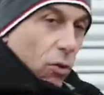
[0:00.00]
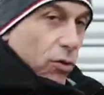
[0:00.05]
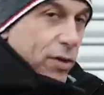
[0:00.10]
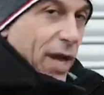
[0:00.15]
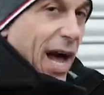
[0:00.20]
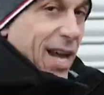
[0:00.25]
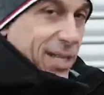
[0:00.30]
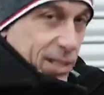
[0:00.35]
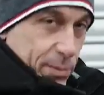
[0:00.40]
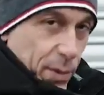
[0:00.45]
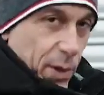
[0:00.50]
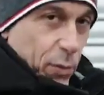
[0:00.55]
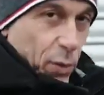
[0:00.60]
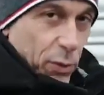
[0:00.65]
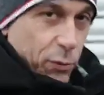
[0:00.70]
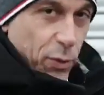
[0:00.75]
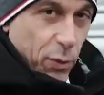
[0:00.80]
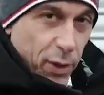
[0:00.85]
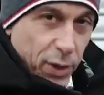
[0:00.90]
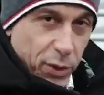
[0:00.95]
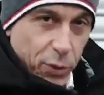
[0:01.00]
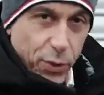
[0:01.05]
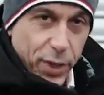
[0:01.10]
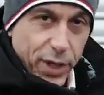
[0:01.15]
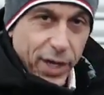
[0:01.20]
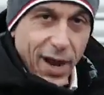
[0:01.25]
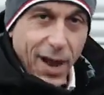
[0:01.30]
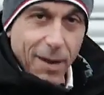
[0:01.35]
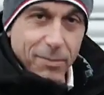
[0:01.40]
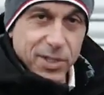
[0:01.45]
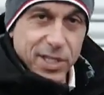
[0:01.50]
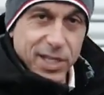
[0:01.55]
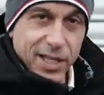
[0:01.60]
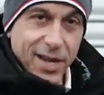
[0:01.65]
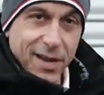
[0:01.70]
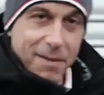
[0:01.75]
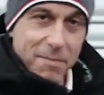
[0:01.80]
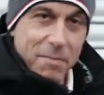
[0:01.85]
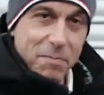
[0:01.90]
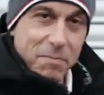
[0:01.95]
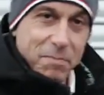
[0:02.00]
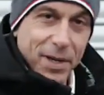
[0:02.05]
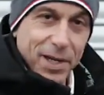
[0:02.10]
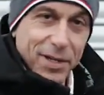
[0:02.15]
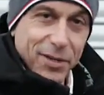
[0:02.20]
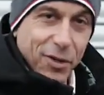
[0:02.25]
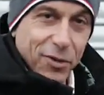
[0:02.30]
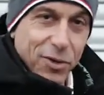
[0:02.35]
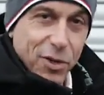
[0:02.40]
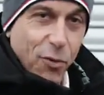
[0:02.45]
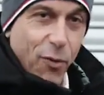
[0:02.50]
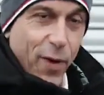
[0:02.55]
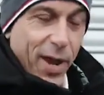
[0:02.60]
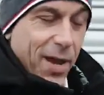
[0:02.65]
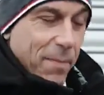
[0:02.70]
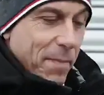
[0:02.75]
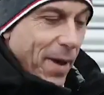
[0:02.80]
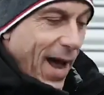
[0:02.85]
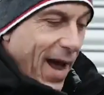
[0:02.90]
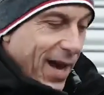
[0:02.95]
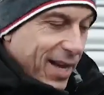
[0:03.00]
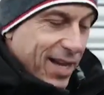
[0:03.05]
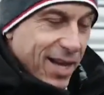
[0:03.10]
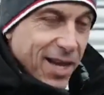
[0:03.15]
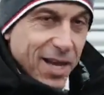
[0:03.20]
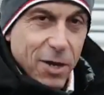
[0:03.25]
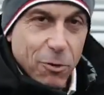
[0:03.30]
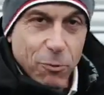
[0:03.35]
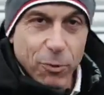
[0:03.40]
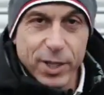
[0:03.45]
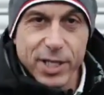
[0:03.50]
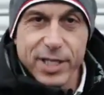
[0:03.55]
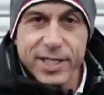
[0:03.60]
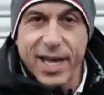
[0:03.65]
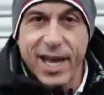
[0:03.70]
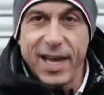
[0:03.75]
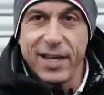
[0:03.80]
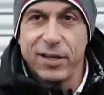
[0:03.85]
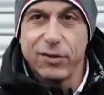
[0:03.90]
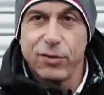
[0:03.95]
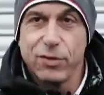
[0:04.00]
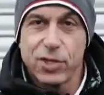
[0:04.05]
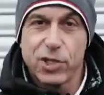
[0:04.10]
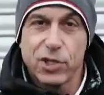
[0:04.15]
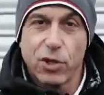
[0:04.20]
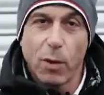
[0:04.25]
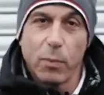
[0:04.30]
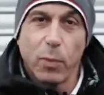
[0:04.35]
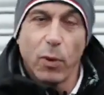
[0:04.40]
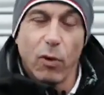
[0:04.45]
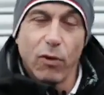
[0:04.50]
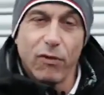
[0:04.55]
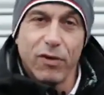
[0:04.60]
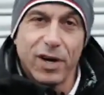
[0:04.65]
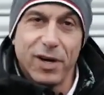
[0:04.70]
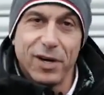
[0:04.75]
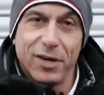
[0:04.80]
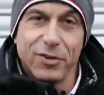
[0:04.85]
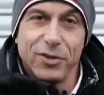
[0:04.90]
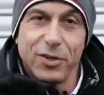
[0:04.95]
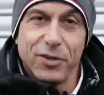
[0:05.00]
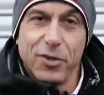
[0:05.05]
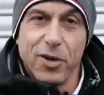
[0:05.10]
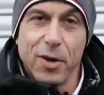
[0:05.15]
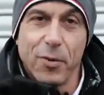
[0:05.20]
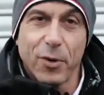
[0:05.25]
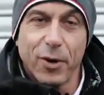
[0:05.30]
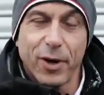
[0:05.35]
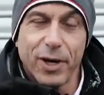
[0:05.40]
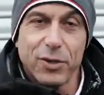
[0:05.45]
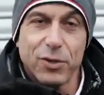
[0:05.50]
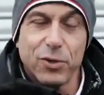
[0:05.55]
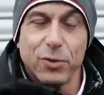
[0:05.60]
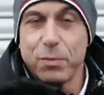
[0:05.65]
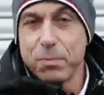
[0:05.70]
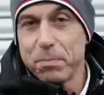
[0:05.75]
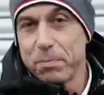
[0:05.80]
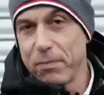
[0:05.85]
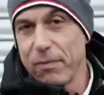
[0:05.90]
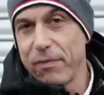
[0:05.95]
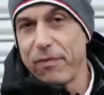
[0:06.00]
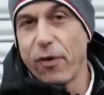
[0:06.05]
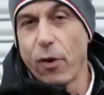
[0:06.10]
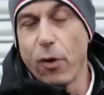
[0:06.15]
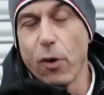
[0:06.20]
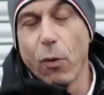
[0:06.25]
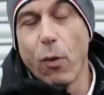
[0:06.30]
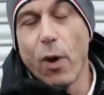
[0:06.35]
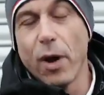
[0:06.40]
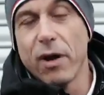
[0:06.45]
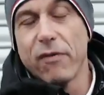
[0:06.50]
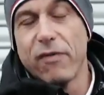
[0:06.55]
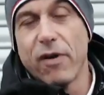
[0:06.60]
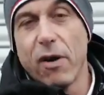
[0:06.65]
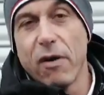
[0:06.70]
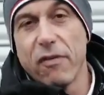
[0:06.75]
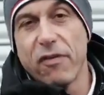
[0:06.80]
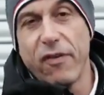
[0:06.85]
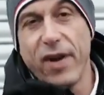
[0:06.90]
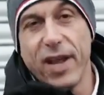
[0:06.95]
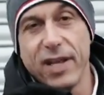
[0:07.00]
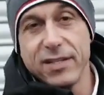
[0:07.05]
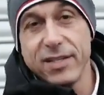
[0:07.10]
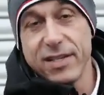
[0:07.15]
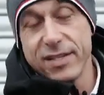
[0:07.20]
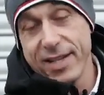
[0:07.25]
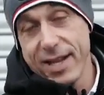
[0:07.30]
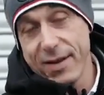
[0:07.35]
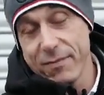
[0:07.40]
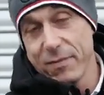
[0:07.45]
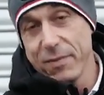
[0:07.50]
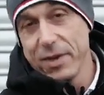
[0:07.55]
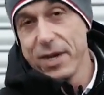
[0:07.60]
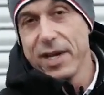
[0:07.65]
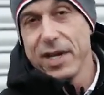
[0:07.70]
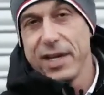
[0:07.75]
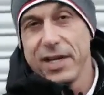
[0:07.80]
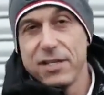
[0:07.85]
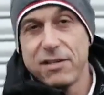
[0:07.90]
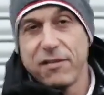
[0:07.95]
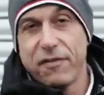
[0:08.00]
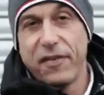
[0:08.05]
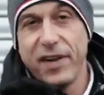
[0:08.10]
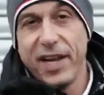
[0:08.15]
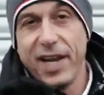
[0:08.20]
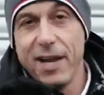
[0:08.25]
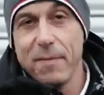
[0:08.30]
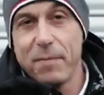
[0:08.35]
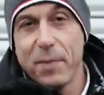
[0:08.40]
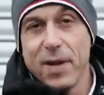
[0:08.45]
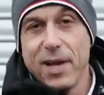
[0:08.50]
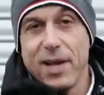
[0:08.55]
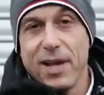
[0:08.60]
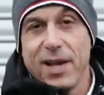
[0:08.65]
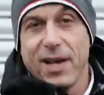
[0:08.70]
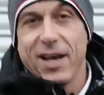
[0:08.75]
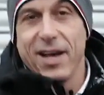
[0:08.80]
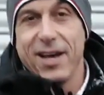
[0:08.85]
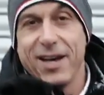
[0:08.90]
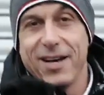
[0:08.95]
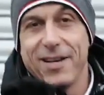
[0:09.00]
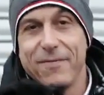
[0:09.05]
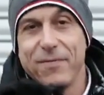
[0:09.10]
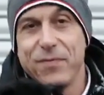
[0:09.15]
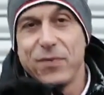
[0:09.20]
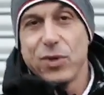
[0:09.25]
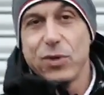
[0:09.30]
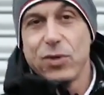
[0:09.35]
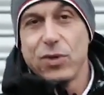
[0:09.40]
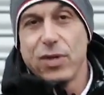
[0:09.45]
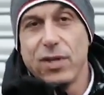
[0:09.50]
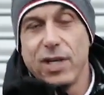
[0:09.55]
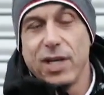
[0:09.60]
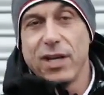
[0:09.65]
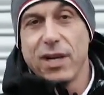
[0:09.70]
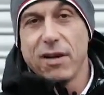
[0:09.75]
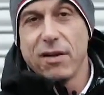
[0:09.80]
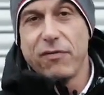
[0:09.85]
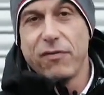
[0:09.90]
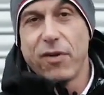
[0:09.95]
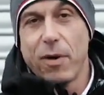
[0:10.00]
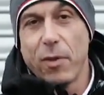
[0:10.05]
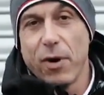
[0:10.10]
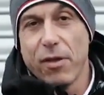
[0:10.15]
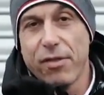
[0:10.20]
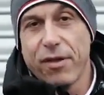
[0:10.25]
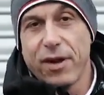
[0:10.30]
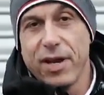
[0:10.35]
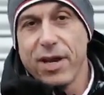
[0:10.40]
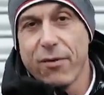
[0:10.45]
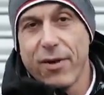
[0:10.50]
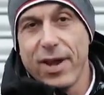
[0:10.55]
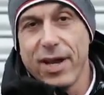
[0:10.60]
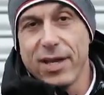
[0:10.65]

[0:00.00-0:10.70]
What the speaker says: Don't ask me what we were doing in Amsterdam, but on the way back, we decided to stop over on the Nürburgring to follow one of our friends. His name is Philip, in a Formula 3